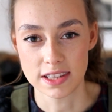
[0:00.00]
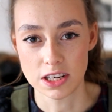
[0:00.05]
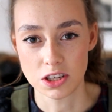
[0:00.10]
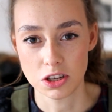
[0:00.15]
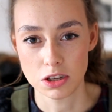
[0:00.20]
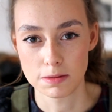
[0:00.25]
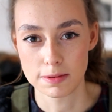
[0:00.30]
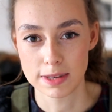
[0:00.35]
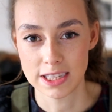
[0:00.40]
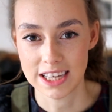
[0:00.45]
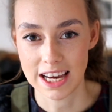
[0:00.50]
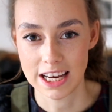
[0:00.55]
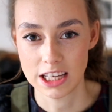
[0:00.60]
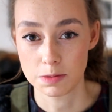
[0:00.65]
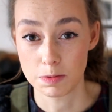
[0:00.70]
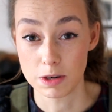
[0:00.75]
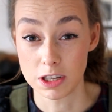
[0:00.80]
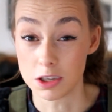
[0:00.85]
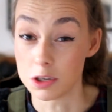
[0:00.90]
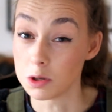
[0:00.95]
they do them in
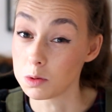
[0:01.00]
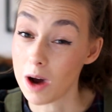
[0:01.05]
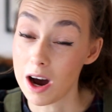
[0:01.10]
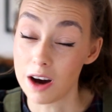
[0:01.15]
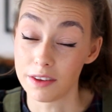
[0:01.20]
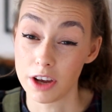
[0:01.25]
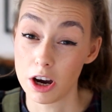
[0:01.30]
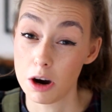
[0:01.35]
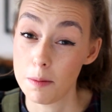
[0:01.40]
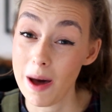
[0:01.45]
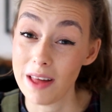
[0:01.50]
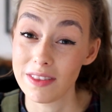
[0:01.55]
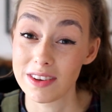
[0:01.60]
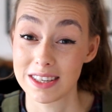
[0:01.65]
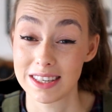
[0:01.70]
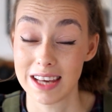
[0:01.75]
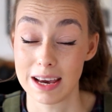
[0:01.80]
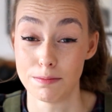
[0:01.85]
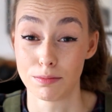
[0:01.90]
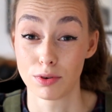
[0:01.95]
Sainsbury's as well, and they're about the
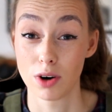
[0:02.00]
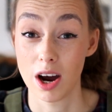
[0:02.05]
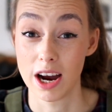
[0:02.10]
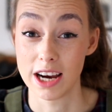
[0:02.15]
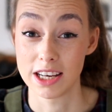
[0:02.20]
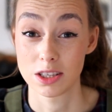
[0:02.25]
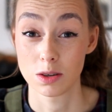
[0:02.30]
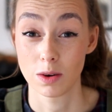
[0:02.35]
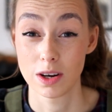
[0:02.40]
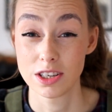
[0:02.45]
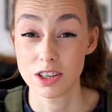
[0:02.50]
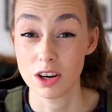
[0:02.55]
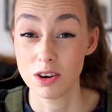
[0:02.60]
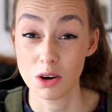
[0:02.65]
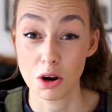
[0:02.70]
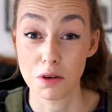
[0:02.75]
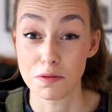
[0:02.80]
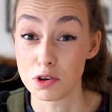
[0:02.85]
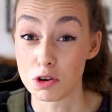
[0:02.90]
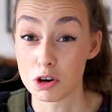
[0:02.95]
same price, so I
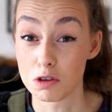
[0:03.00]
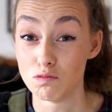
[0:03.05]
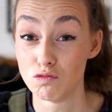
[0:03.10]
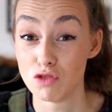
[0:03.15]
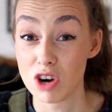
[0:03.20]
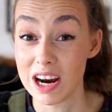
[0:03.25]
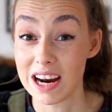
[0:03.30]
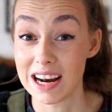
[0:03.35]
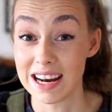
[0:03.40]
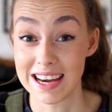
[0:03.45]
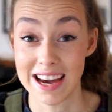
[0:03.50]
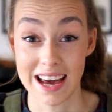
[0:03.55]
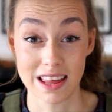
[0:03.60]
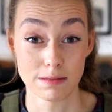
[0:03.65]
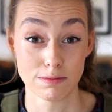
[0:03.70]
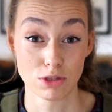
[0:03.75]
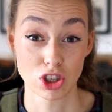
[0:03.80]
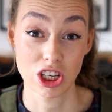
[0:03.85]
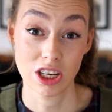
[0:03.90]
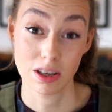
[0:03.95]
don't know if you can really get
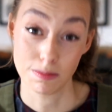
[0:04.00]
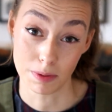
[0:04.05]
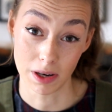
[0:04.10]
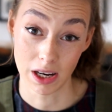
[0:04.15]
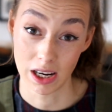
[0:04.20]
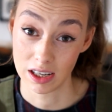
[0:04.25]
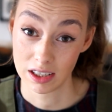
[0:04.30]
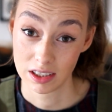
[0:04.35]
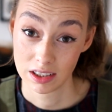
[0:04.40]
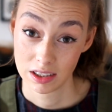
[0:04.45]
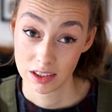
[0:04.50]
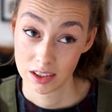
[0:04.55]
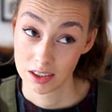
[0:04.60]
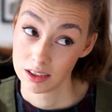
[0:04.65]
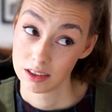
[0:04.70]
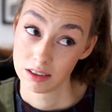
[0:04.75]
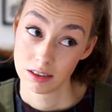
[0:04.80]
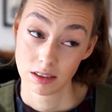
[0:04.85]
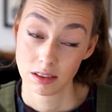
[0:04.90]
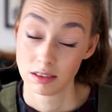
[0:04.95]
them cheaper.
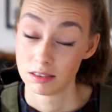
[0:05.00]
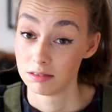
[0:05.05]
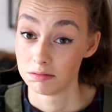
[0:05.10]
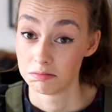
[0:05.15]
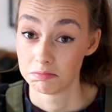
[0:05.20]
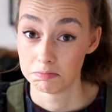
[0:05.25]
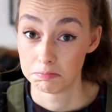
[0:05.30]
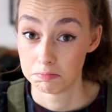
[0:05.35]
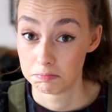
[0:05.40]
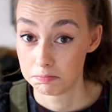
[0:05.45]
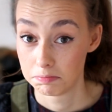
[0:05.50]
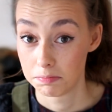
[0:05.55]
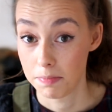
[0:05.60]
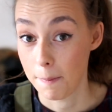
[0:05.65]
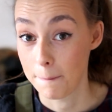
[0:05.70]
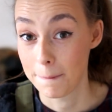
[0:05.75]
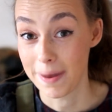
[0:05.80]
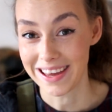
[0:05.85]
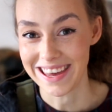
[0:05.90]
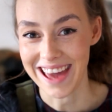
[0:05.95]

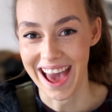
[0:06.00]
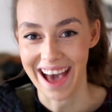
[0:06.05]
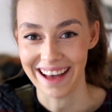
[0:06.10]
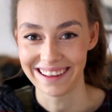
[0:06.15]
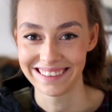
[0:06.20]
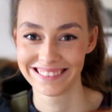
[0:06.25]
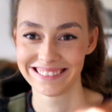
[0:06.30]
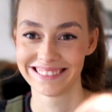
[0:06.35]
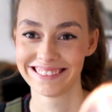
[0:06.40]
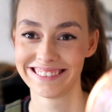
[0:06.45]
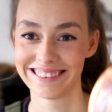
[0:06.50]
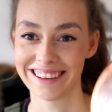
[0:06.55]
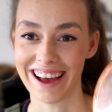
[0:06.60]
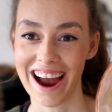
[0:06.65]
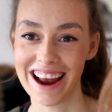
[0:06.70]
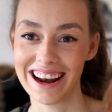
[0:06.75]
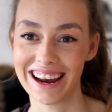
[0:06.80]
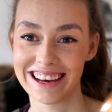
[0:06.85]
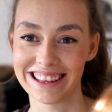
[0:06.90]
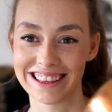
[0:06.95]
But yeah,
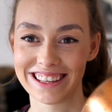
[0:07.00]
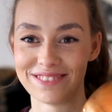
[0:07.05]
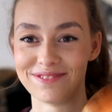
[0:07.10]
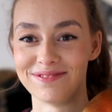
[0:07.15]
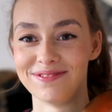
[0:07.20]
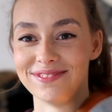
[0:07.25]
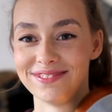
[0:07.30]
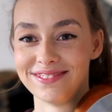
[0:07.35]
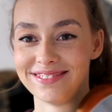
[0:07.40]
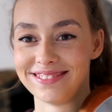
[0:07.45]
I like them.